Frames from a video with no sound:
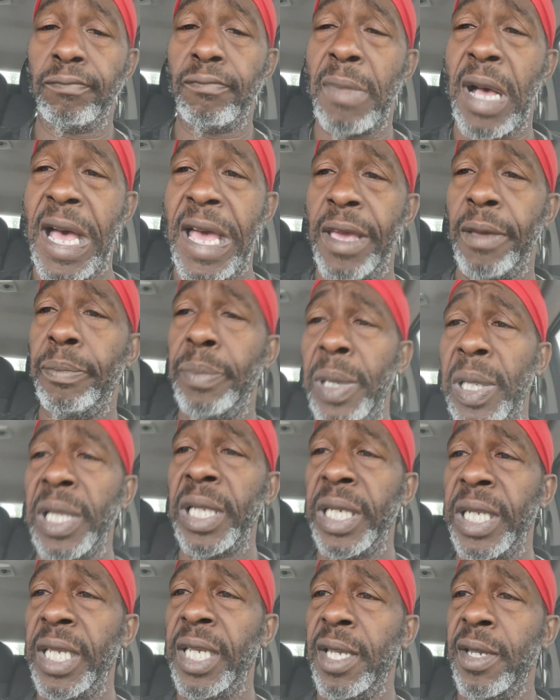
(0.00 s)
my
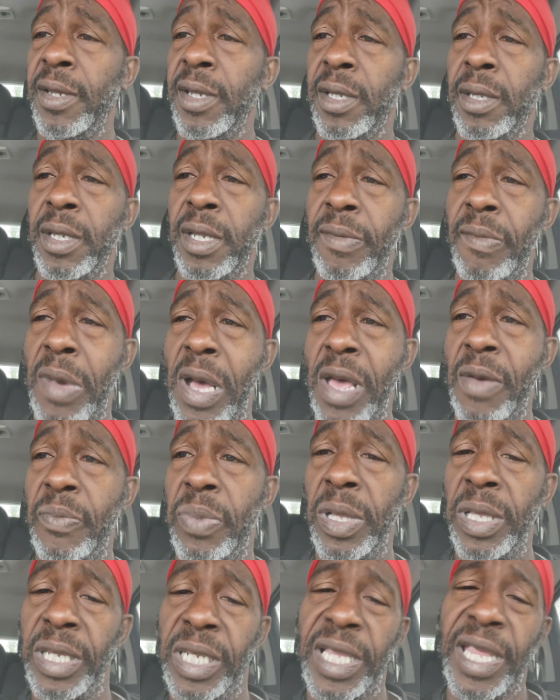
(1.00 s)
ability and my
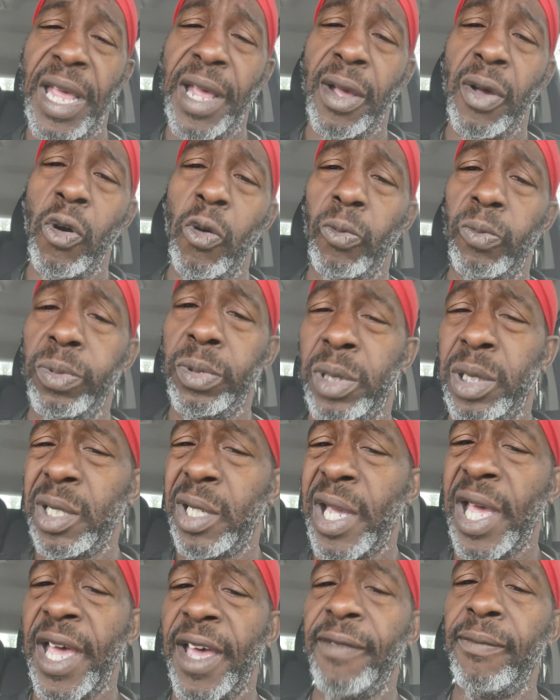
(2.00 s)
ability I hope
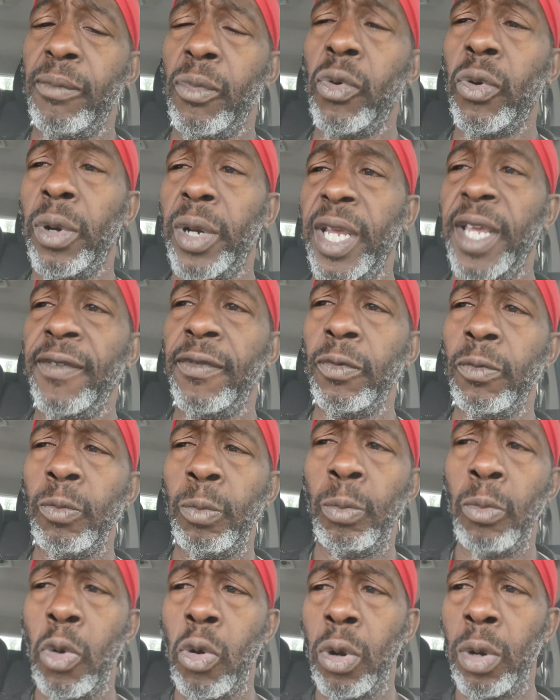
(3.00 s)
to have more, even
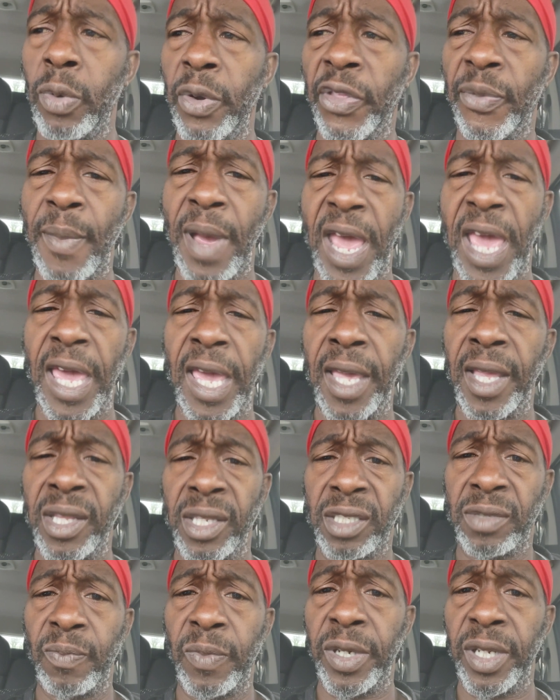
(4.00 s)
more with my
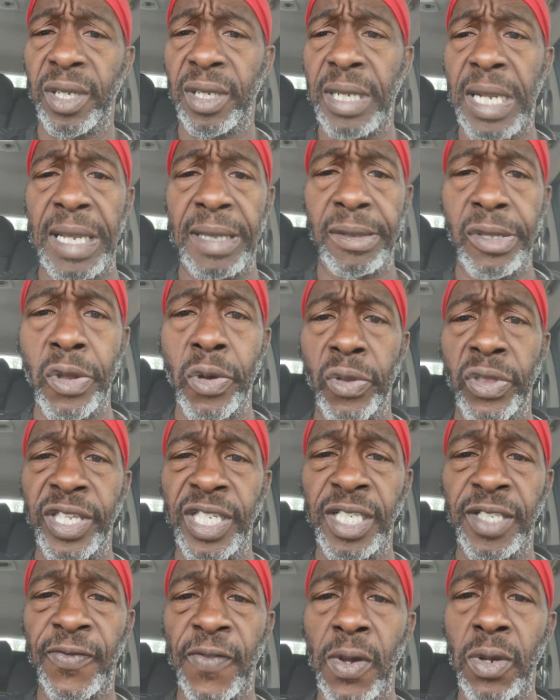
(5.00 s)
hands. But I know
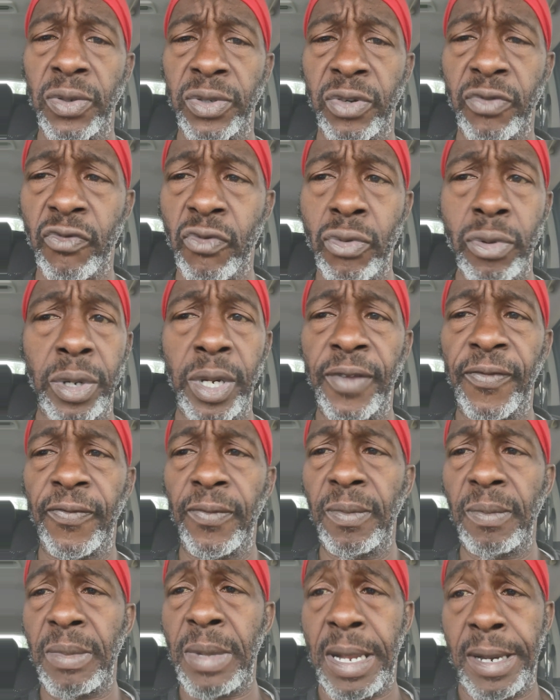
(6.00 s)
these phones are ruining it.
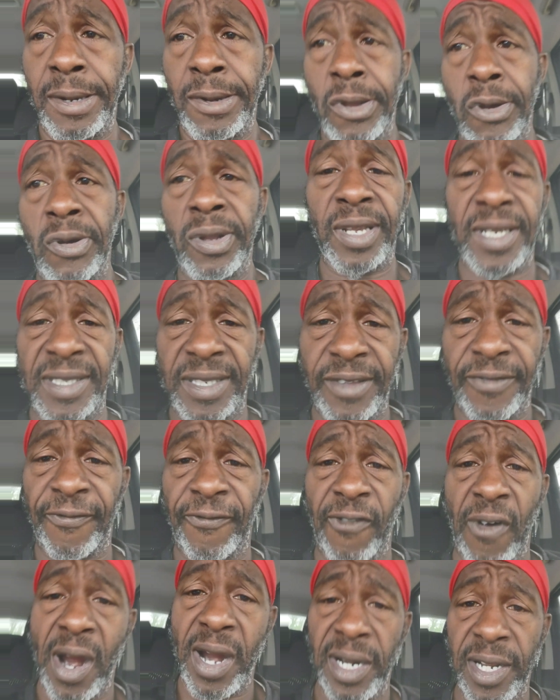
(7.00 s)
I know it because they're
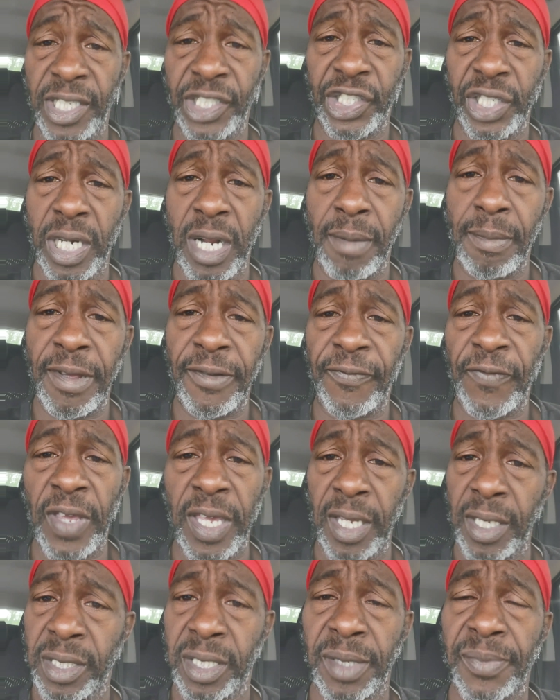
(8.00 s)
frying the shit out my
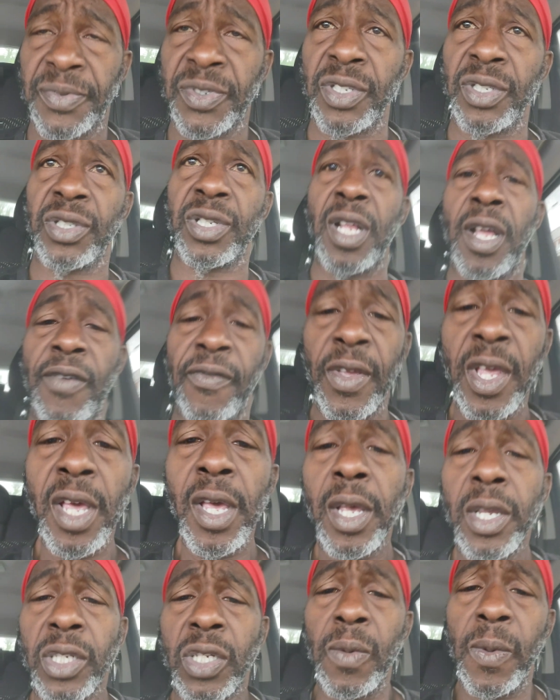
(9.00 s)
fingertips and stuff.
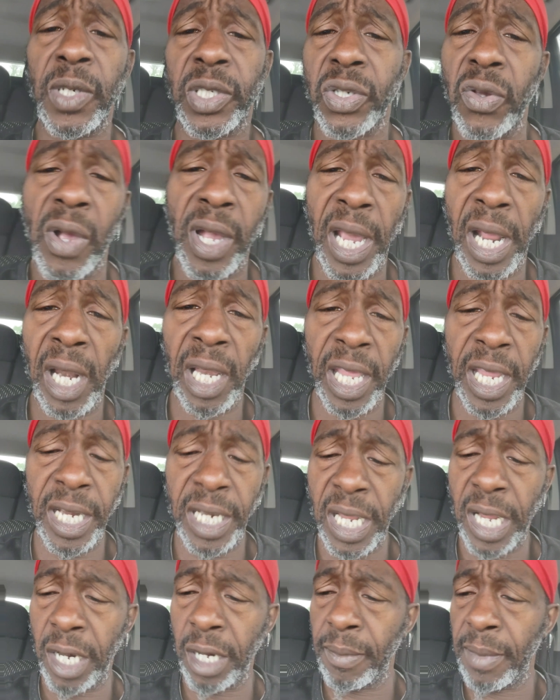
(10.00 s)
So much so I gotta lay
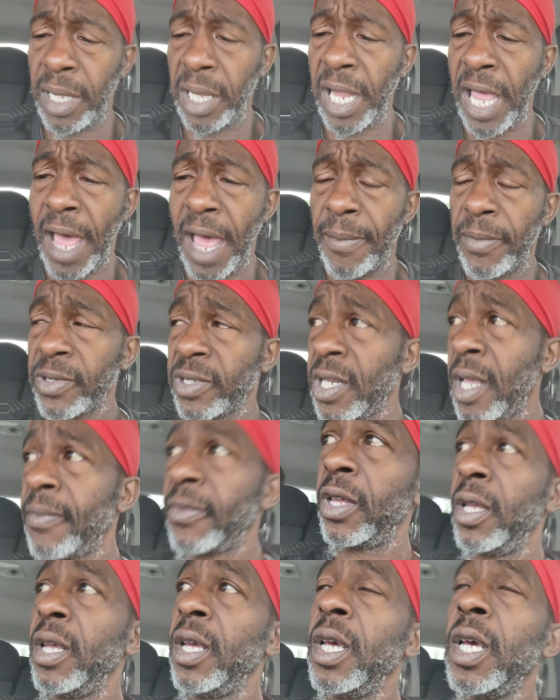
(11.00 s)
it down on my lap or
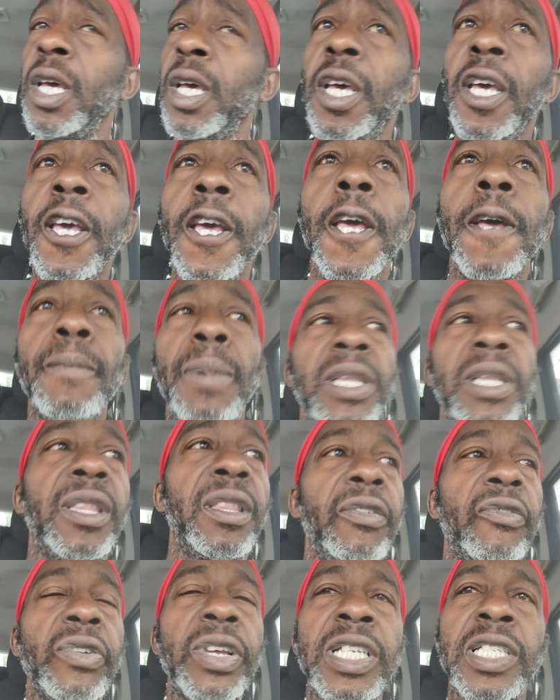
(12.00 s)
something.
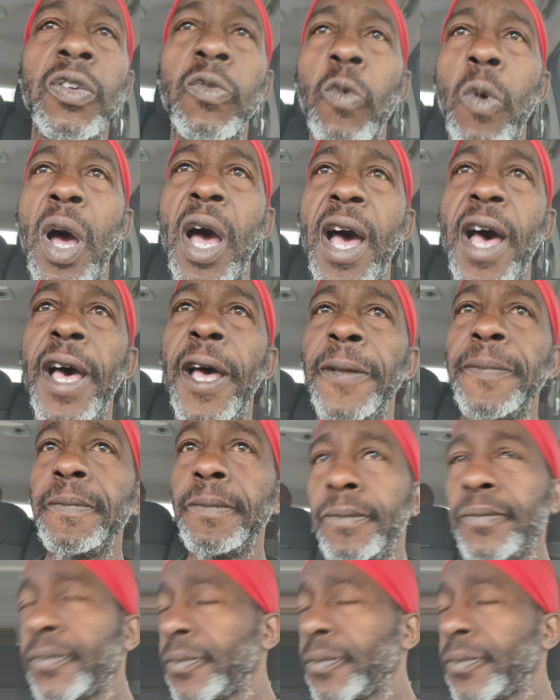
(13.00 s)
But the reason why